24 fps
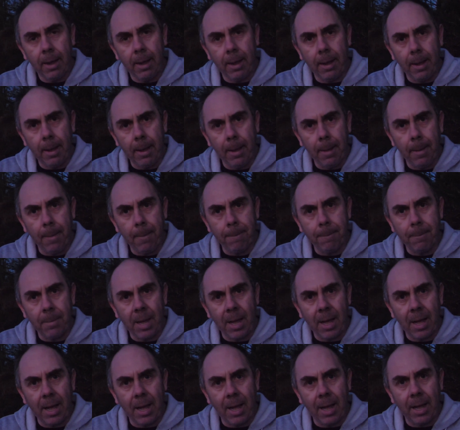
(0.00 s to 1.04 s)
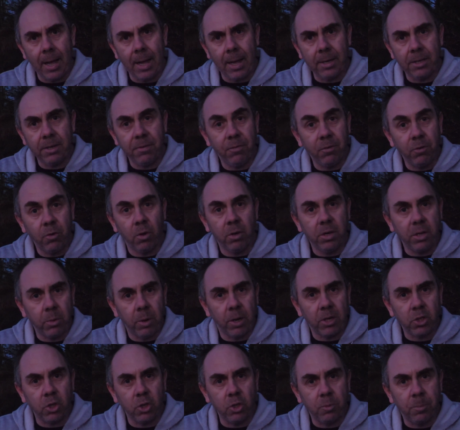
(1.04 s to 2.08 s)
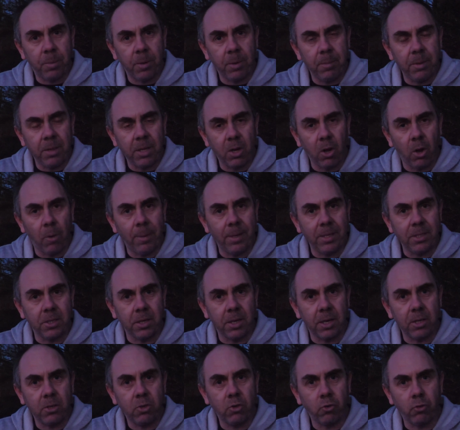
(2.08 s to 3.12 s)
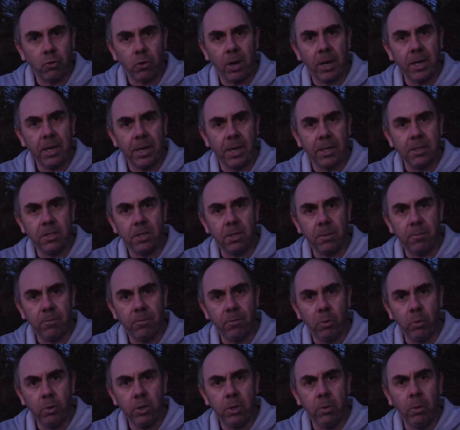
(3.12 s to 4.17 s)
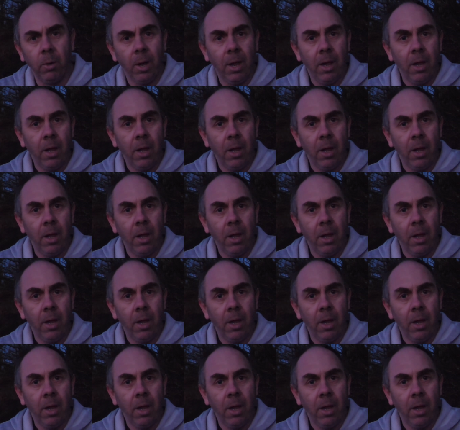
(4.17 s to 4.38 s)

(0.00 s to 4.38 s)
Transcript: And if you've got any questions, put them in the comments and I'll try and answer them for you.